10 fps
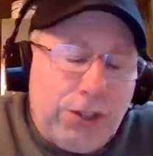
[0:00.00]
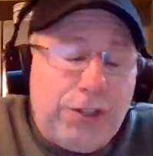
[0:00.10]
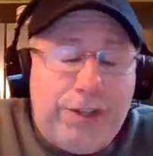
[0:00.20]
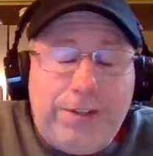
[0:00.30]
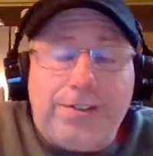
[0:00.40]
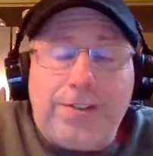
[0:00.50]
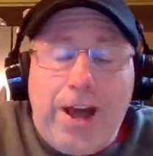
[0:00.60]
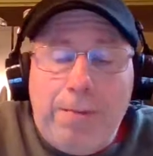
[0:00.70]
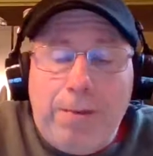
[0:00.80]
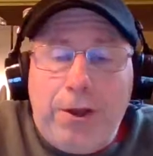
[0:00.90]
She did
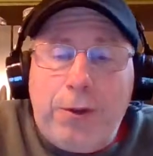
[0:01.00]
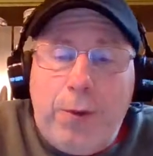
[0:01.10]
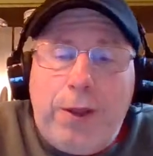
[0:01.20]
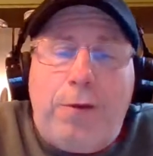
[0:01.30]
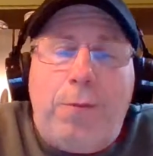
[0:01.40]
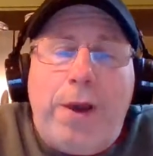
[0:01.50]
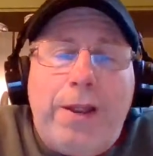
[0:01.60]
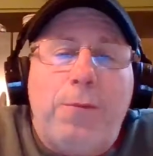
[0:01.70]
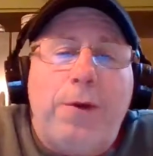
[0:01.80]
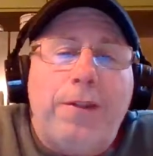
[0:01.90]
stop me on the way to a
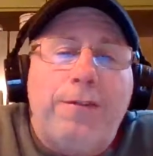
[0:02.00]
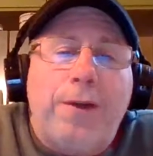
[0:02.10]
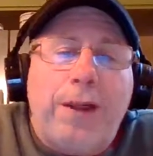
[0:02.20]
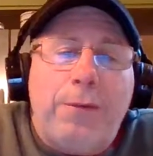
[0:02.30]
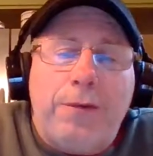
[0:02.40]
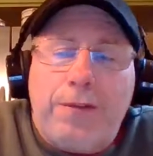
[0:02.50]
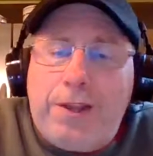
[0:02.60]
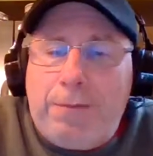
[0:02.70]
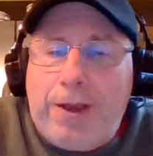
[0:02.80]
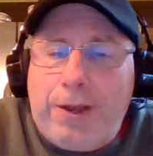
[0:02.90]
wedding once when I was
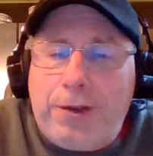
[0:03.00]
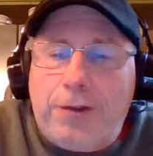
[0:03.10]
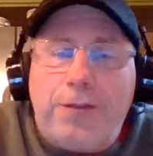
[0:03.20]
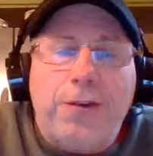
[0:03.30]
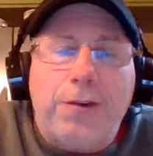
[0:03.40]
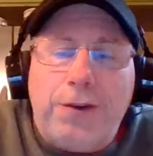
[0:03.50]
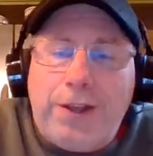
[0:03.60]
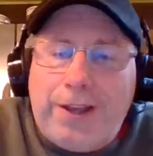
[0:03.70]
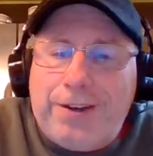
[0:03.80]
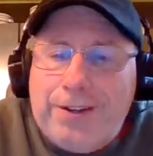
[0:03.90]
in my good suit
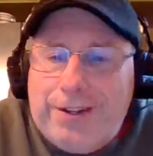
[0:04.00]
and